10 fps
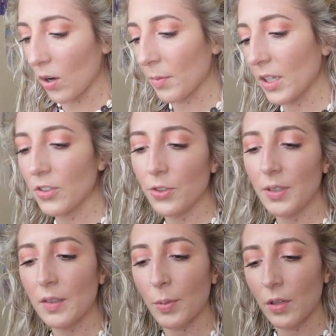all I'm going to do
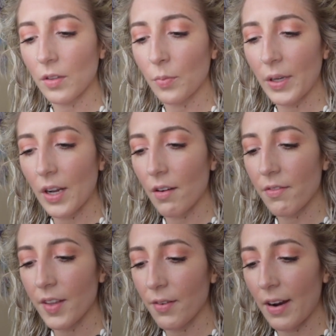is put a little bit
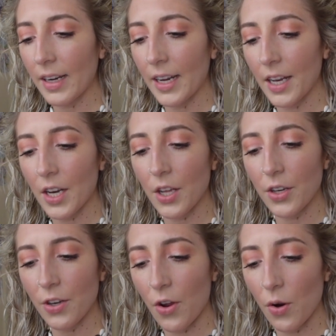of the
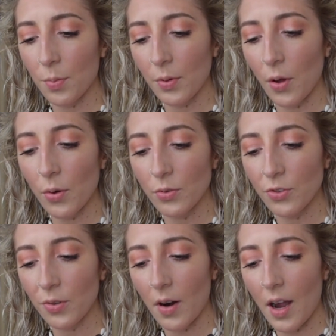Redken No Blow
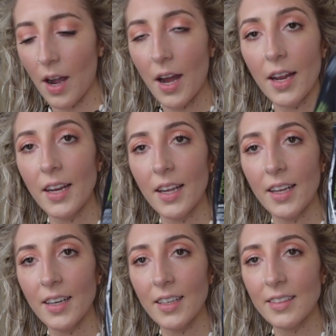Dry
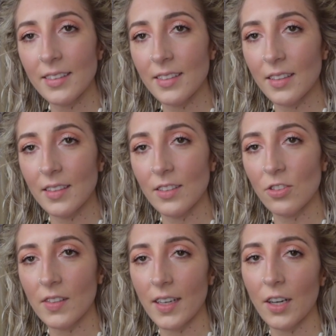in it. This is
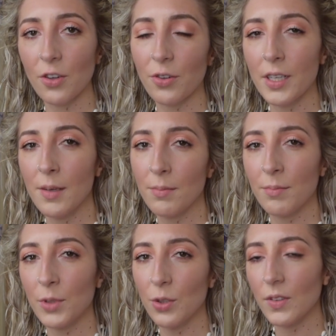just like a
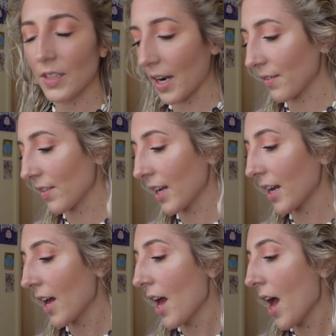cream mousse kind of
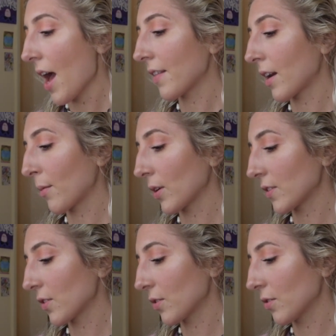thing. And then I'm
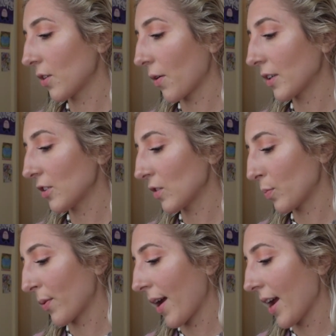also going to
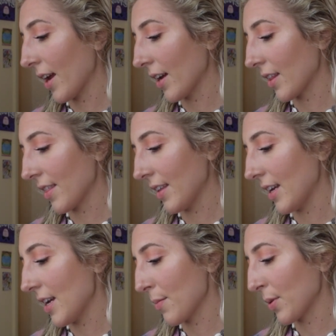spray
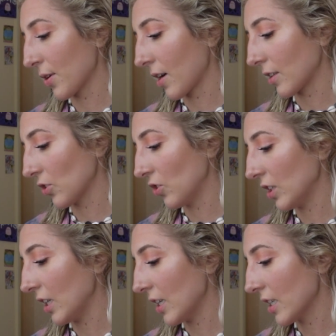the
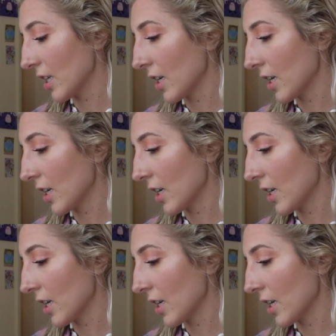Pureology